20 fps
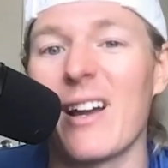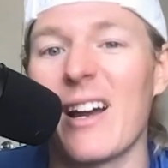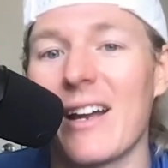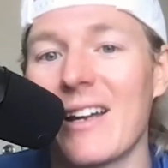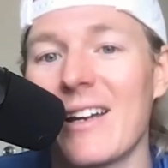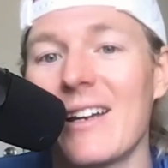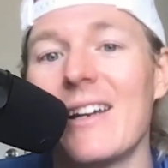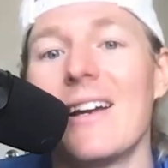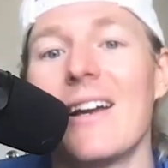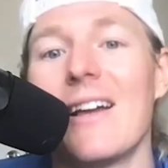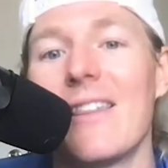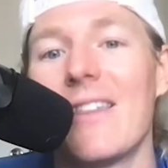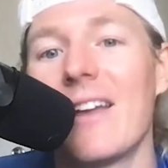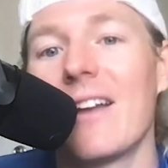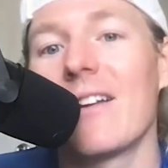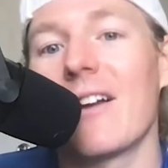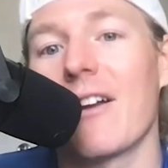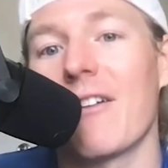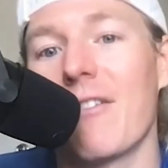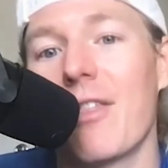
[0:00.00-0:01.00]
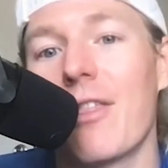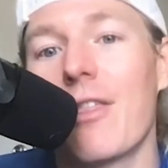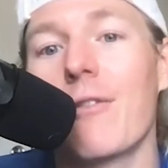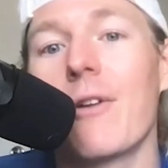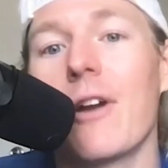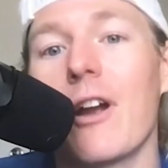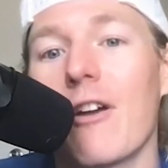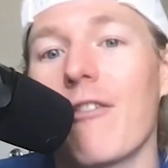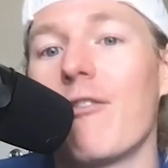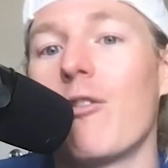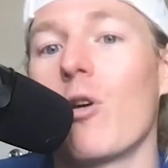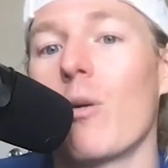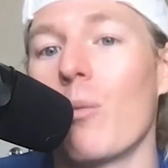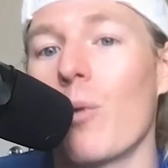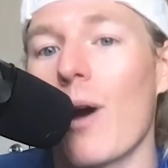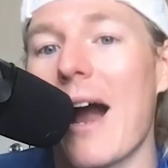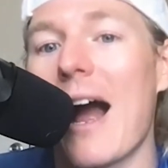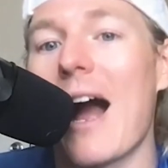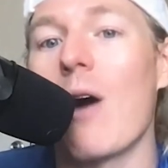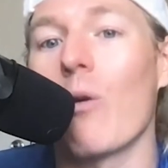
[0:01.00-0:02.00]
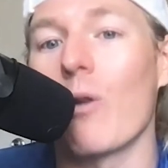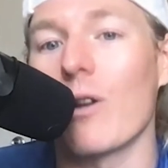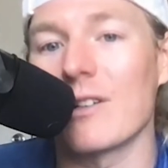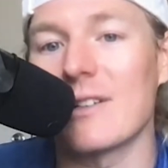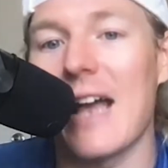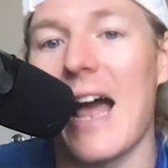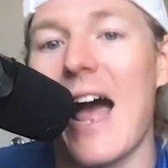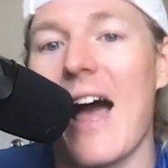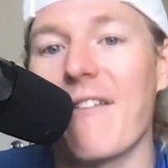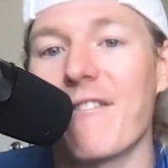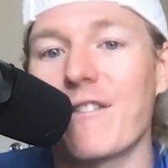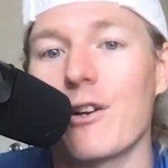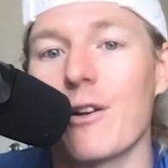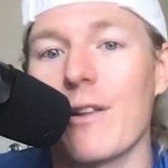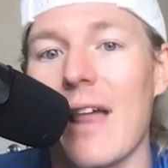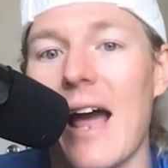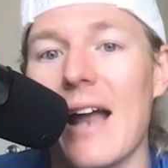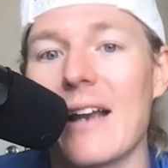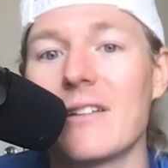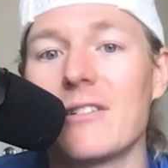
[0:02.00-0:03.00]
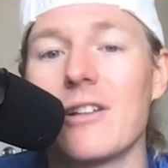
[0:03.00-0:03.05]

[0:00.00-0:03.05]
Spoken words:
I think 3 or 4 more hours after that.